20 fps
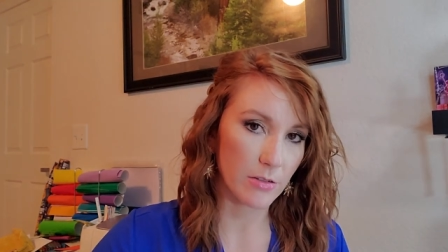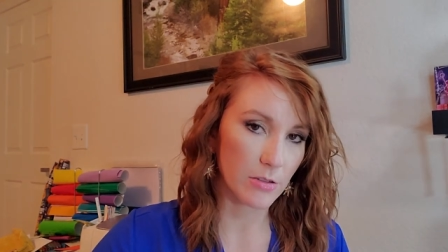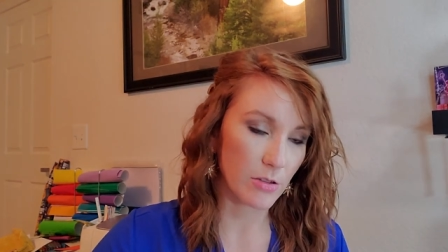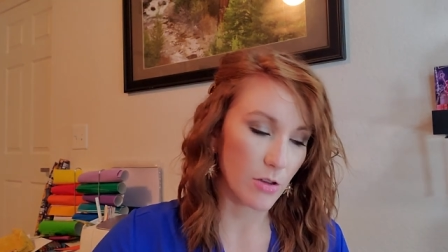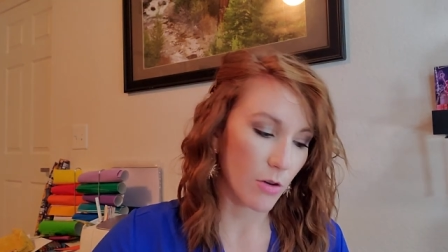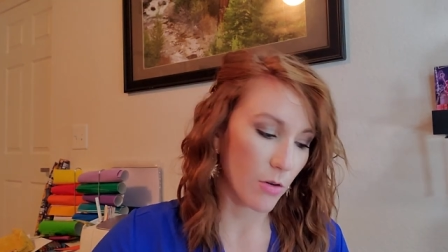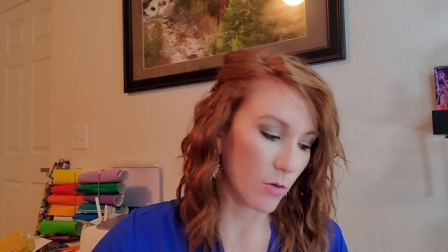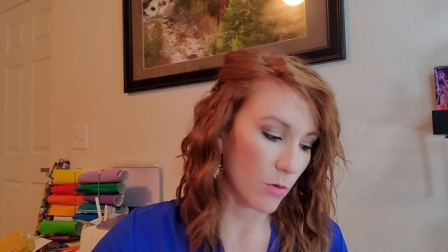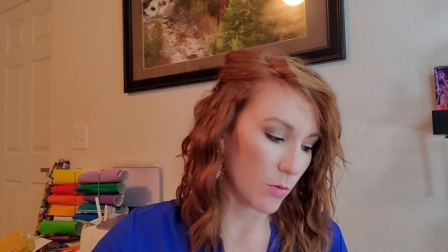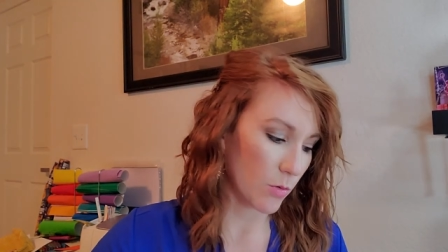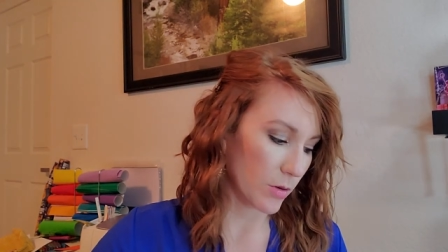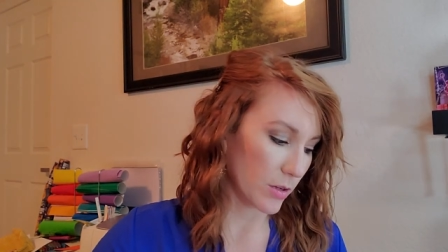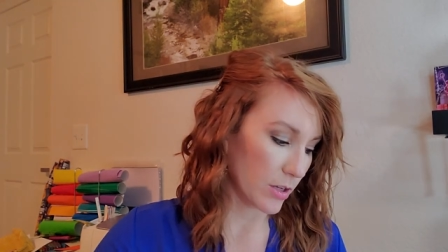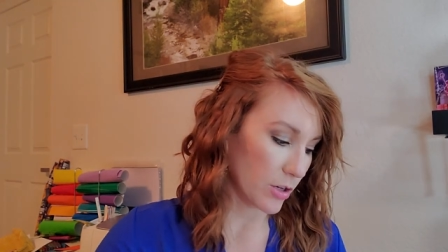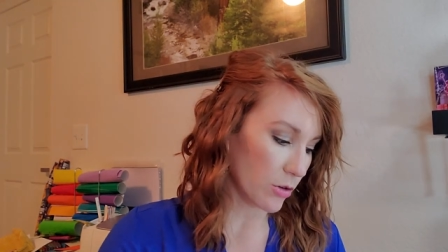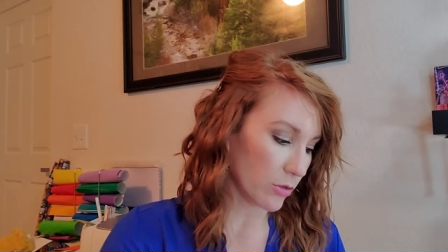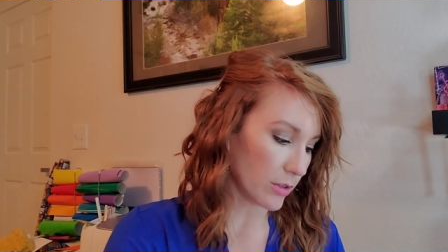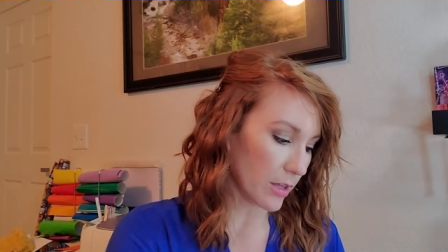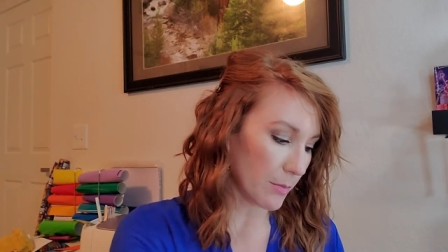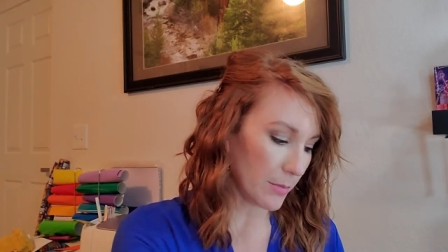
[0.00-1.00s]
So,
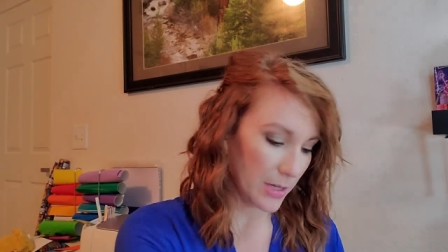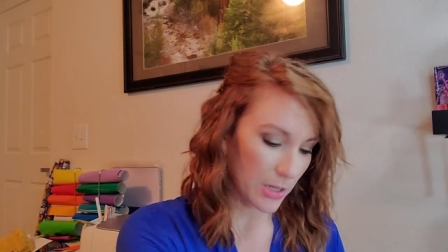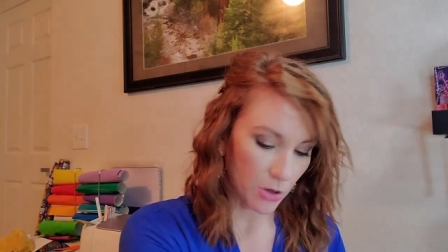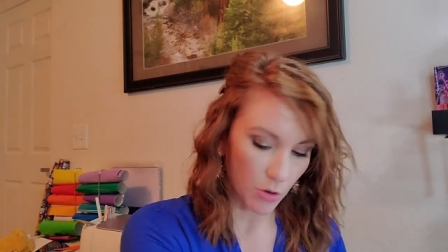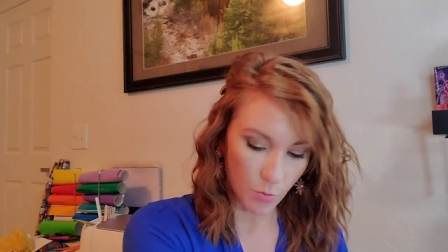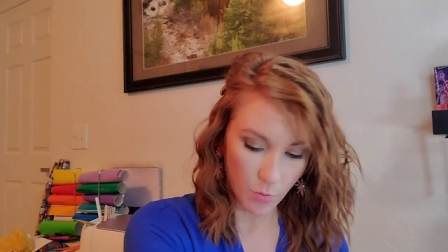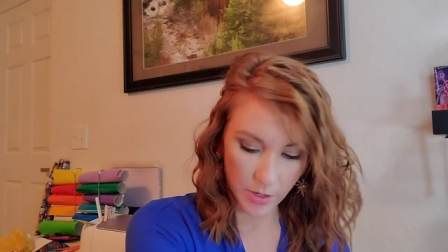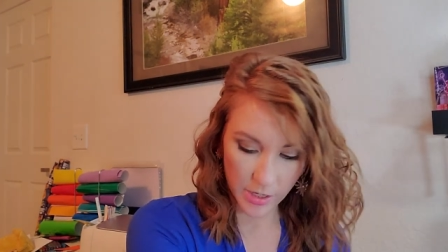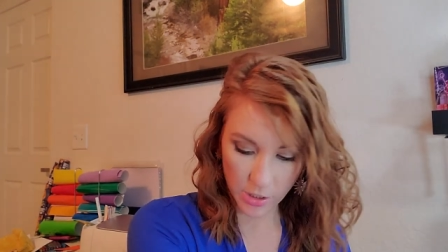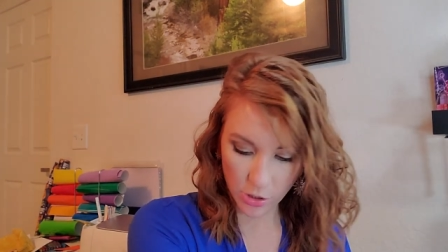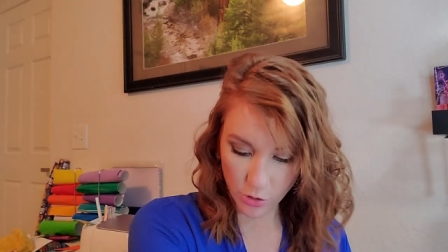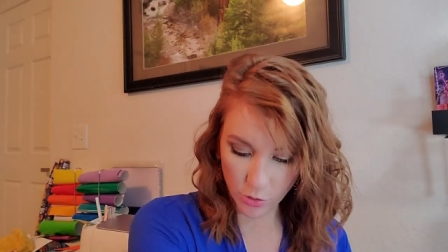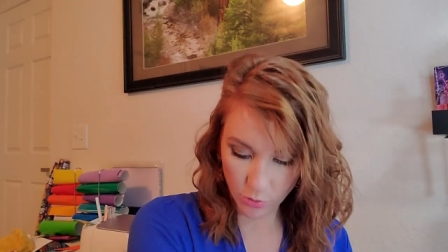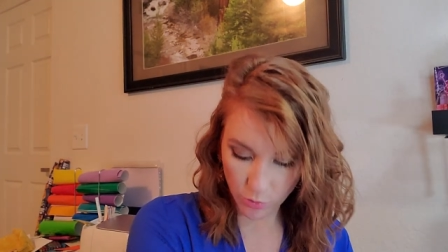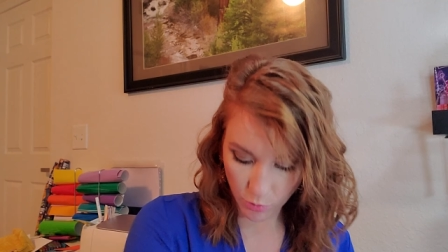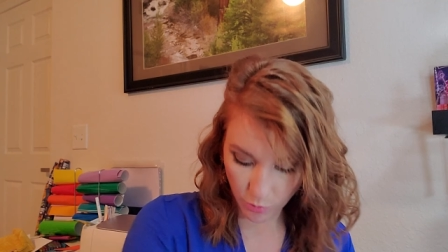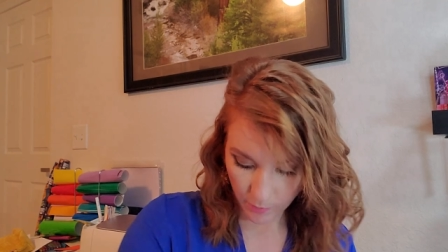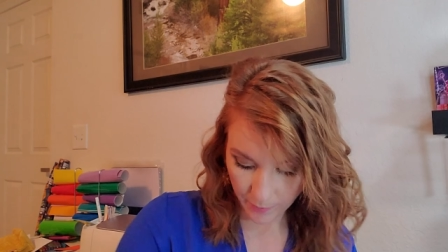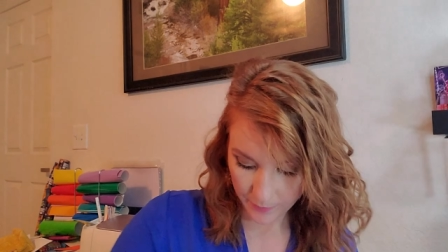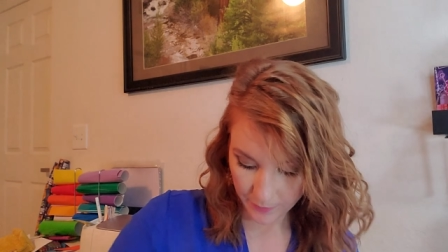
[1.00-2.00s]
you know, let me know what
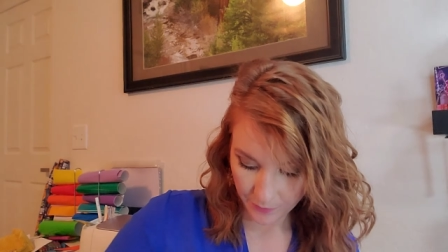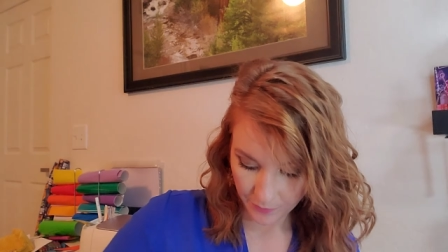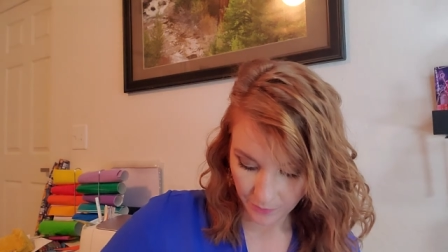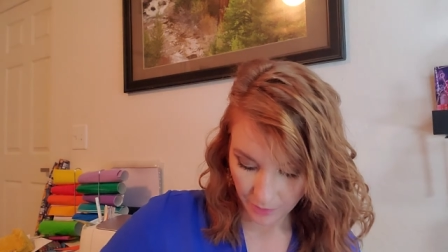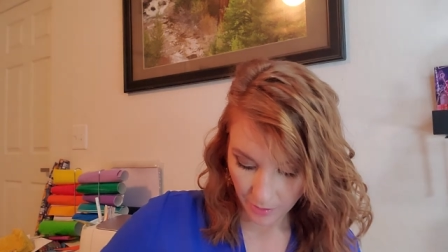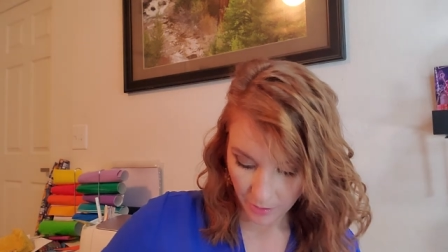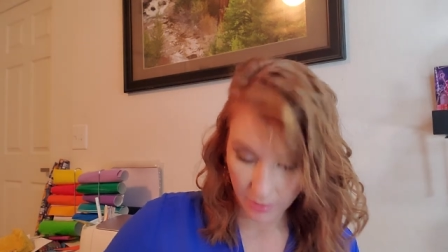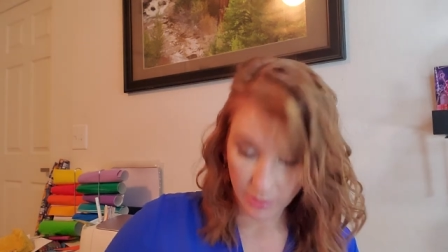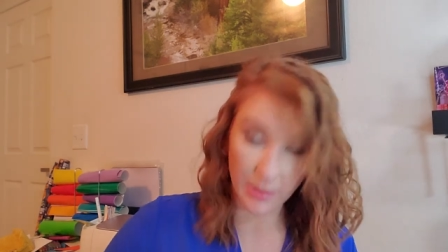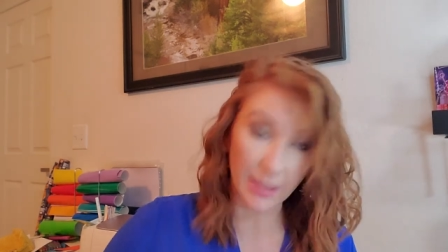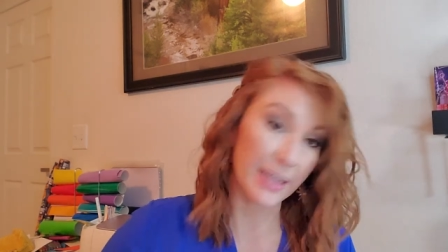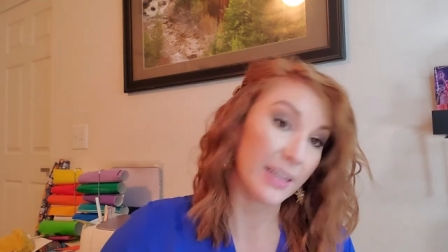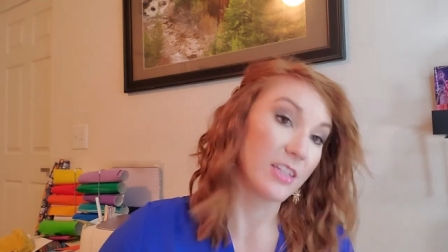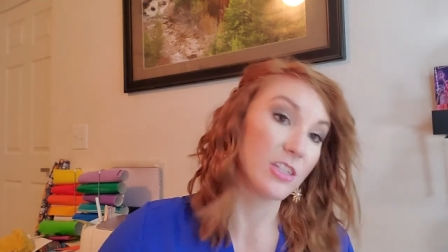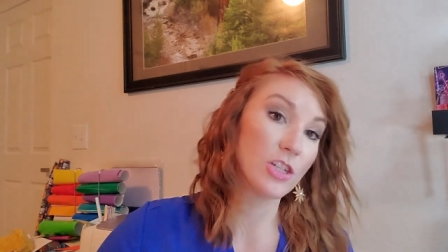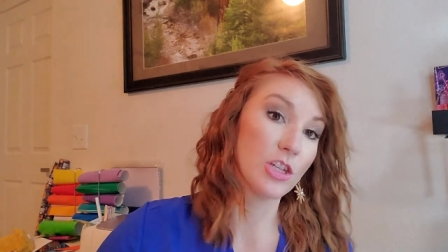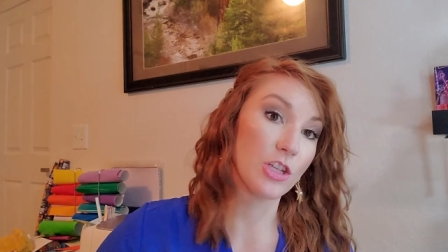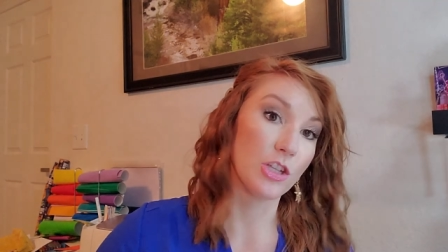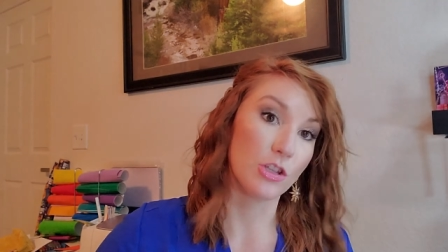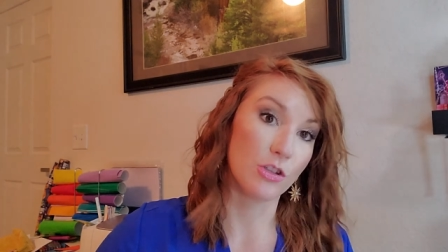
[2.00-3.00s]
you like
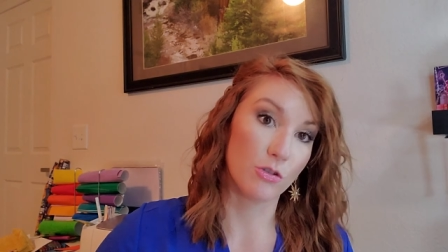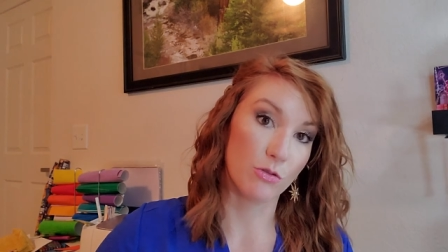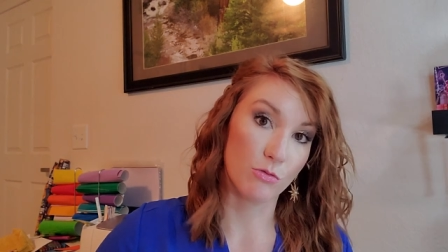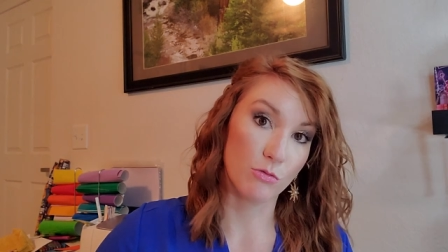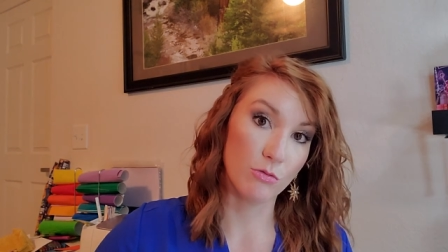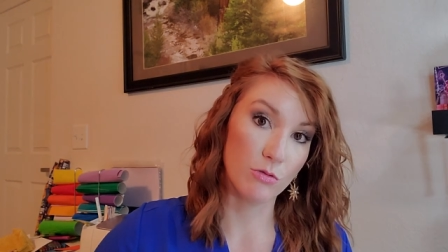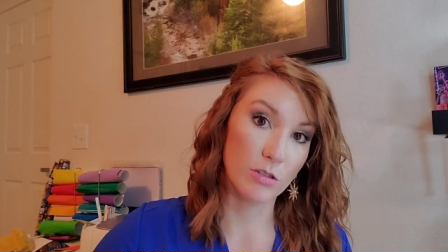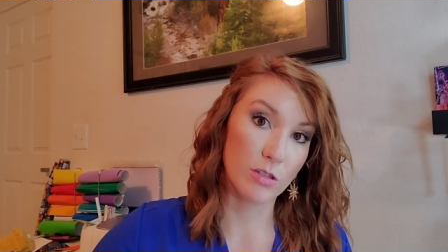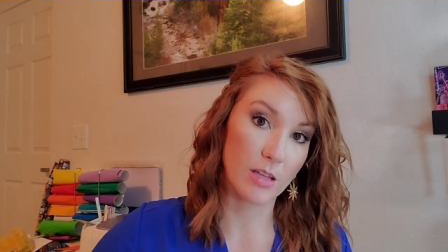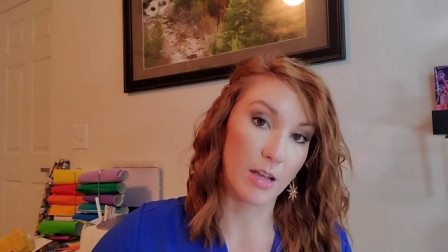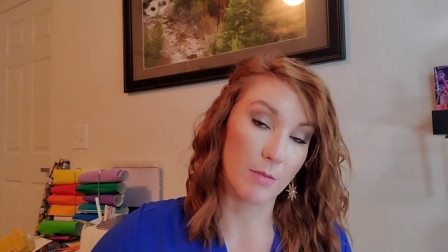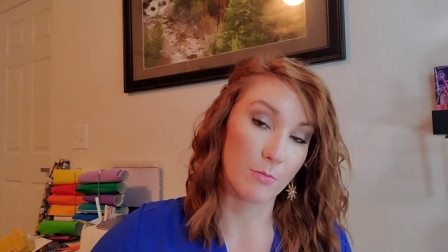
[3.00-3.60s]
to use.